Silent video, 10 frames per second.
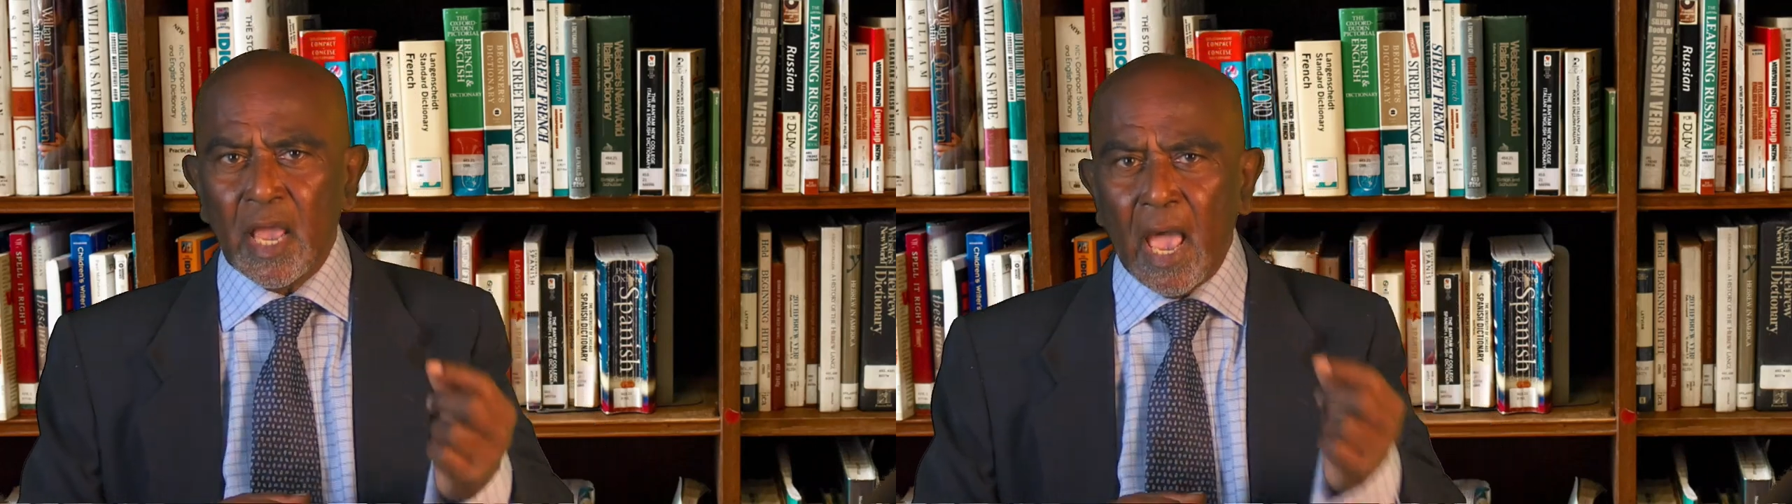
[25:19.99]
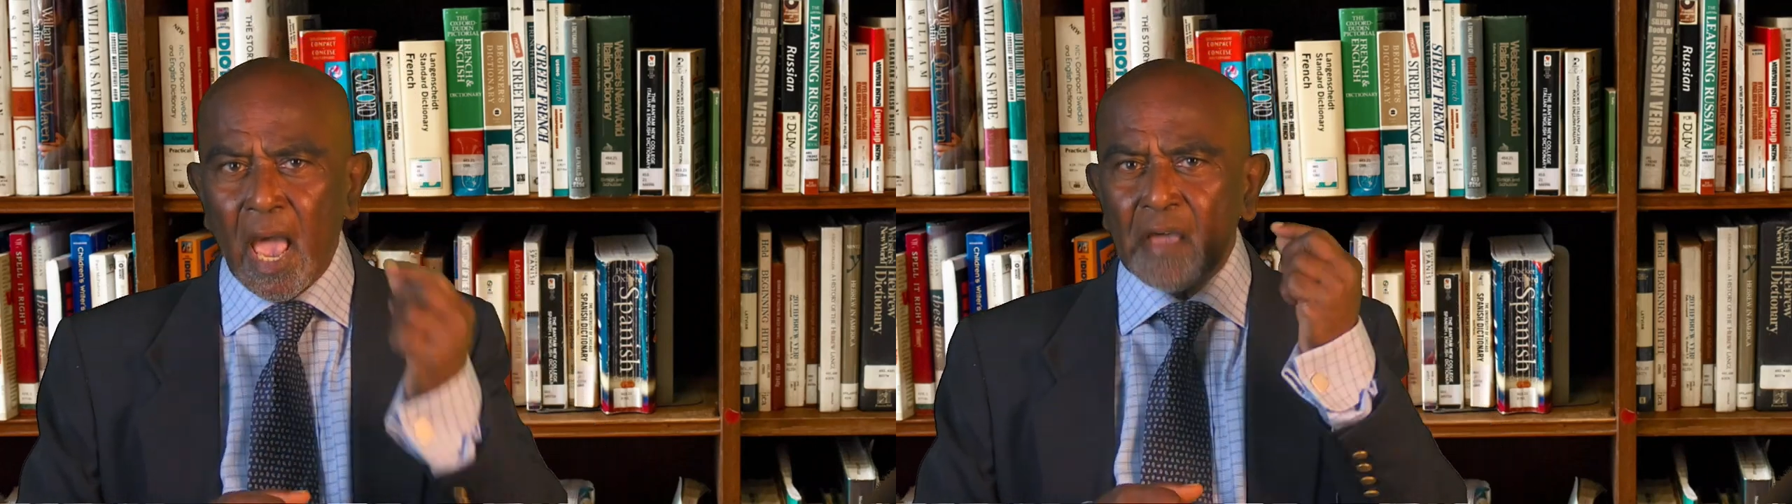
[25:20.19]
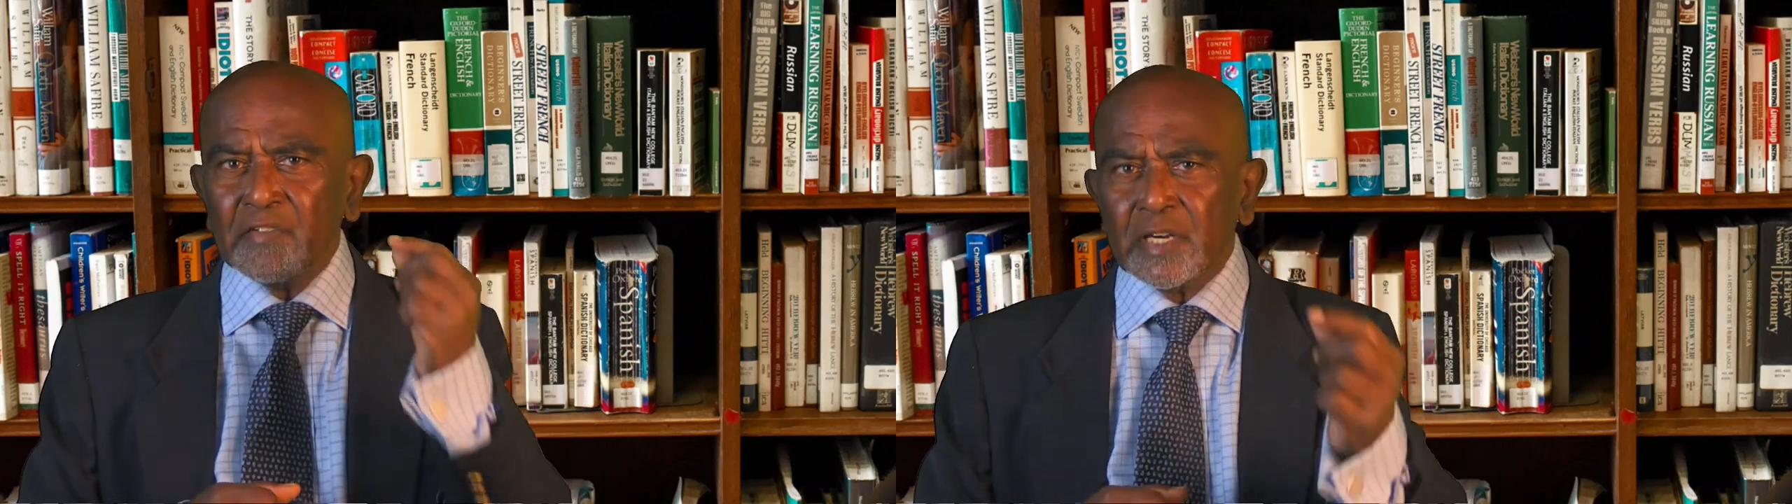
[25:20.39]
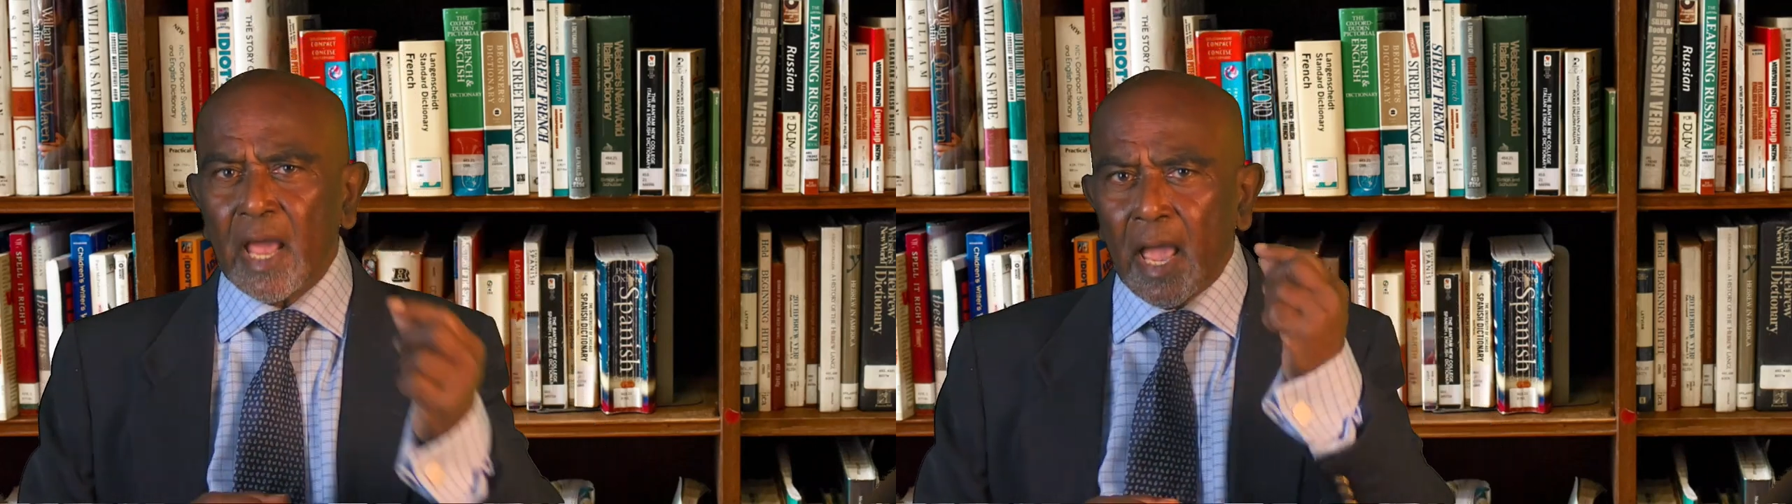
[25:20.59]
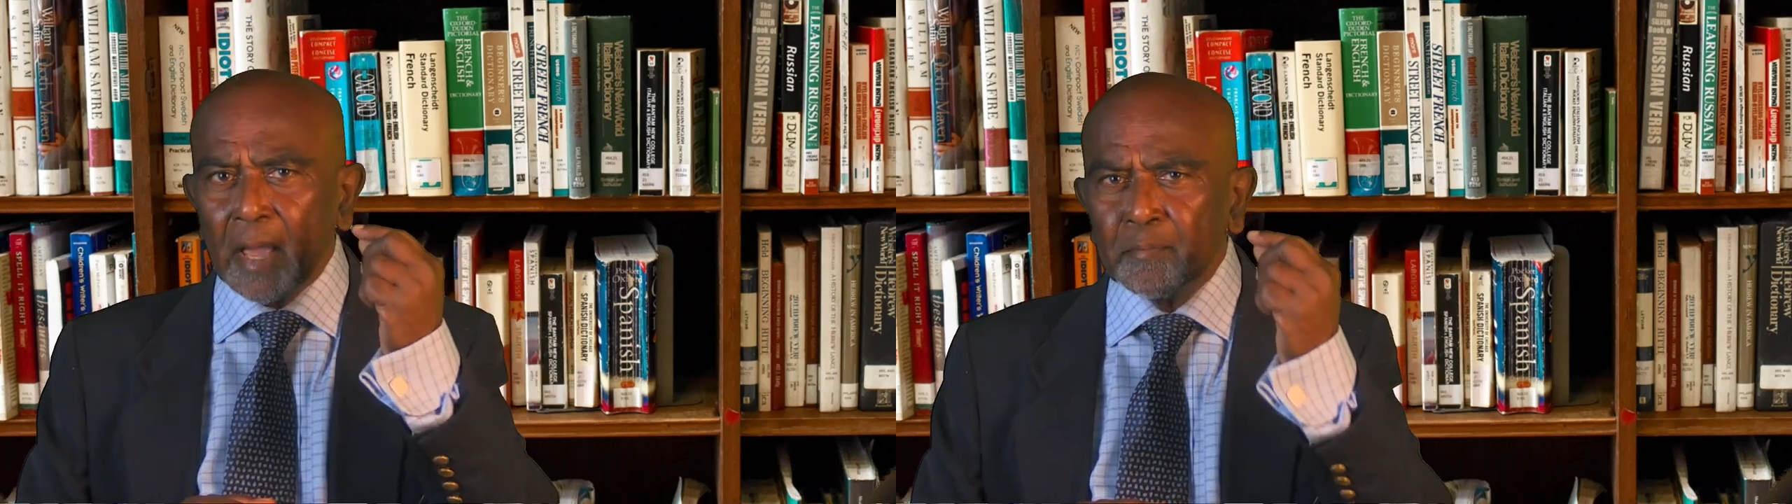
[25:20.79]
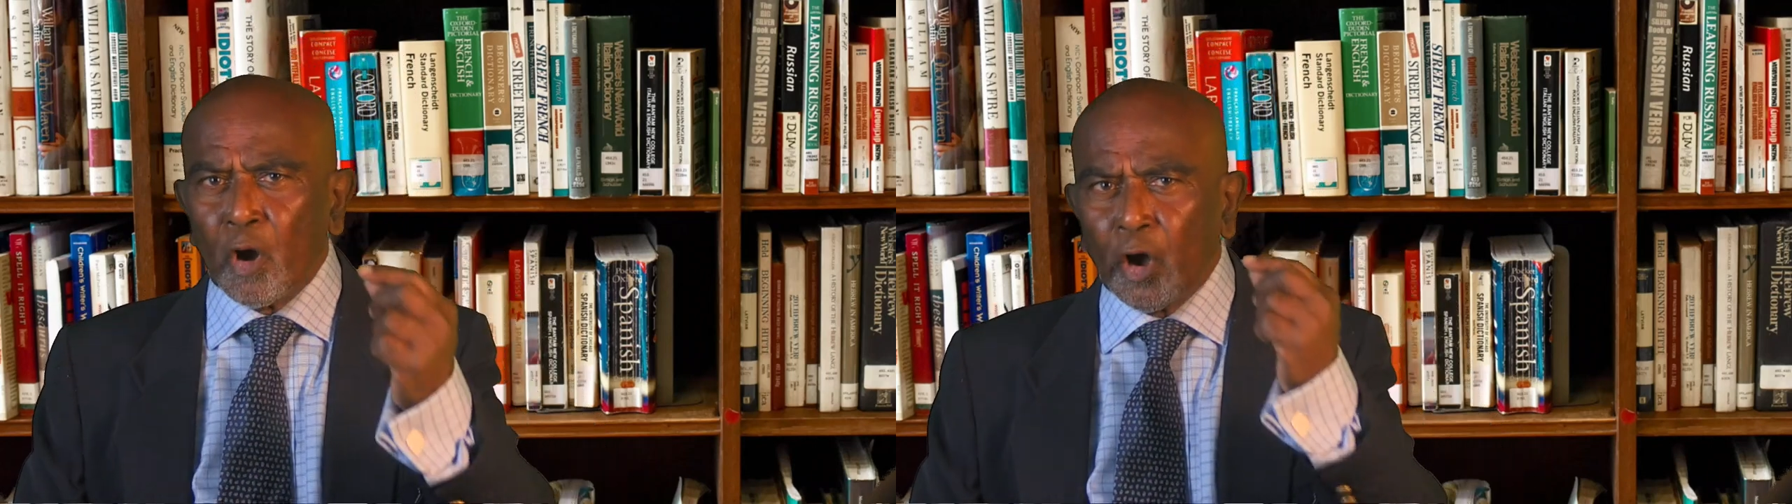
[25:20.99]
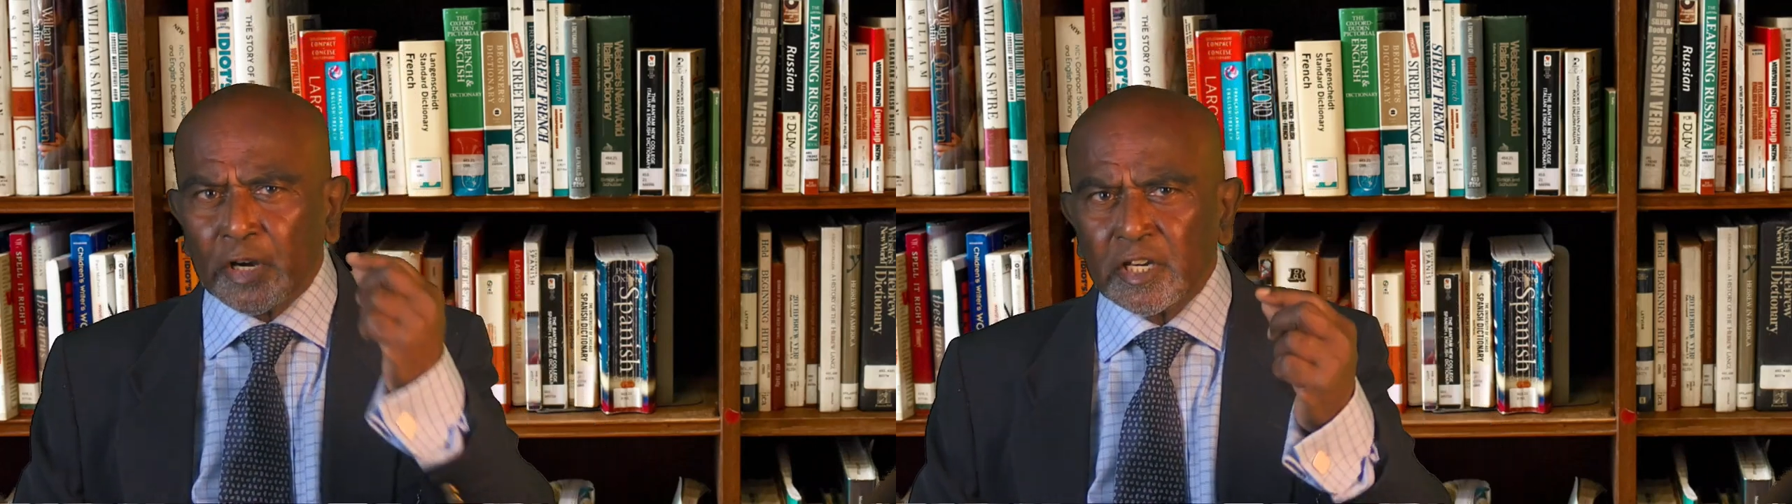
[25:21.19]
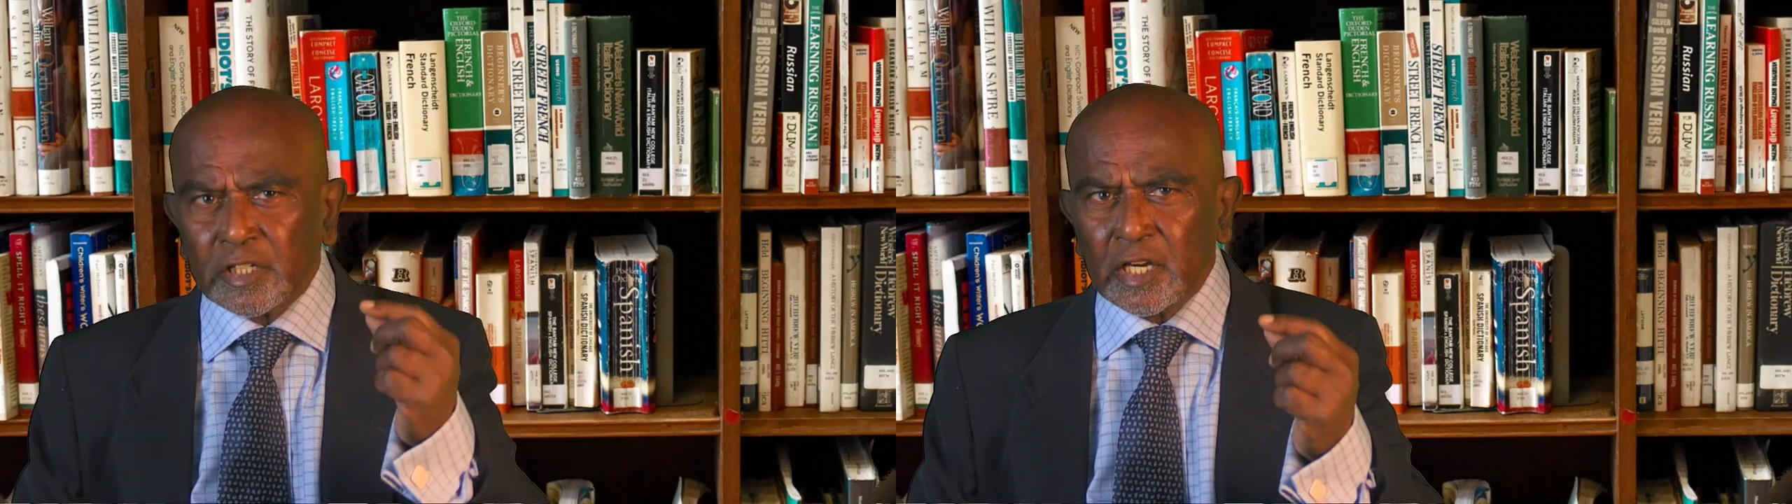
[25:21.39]
have an
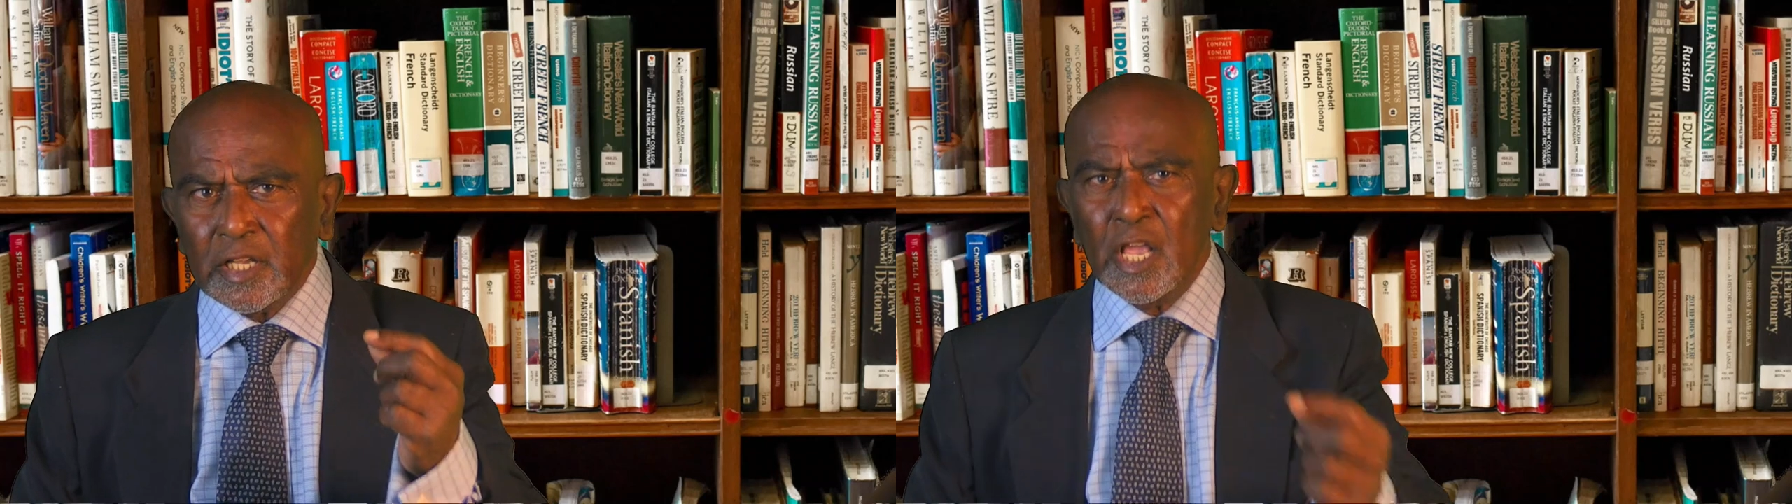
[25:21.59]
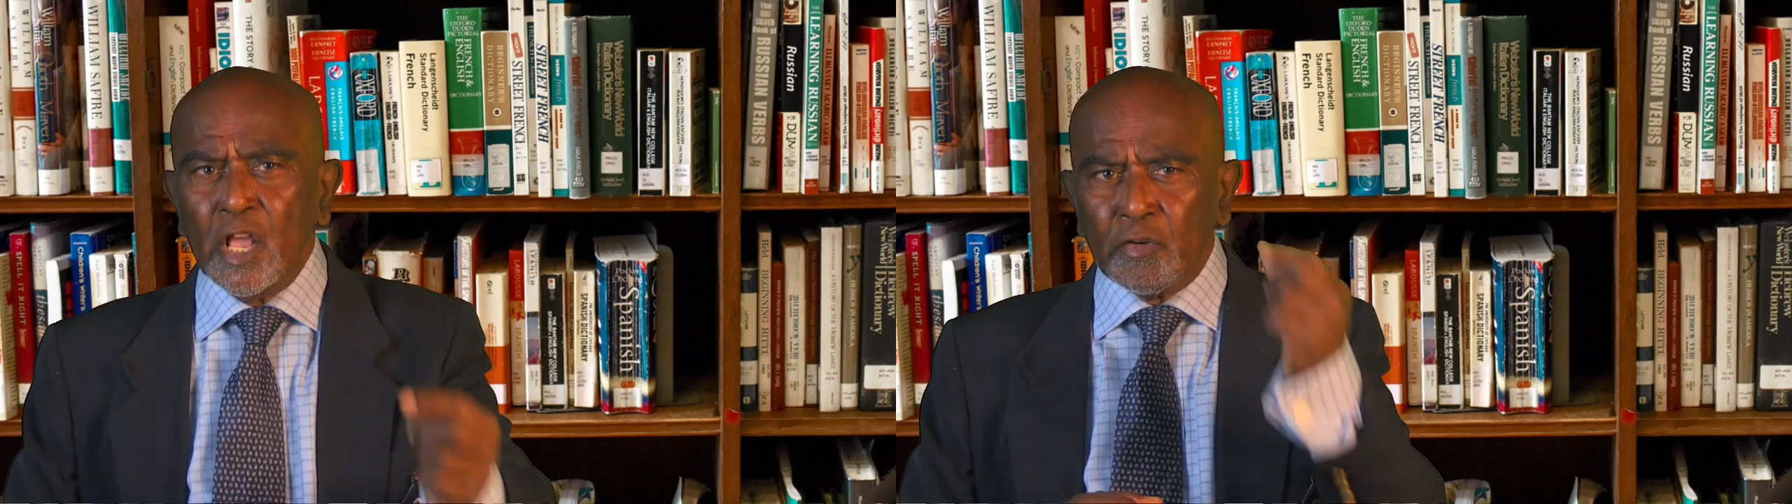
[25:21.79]
abhorrently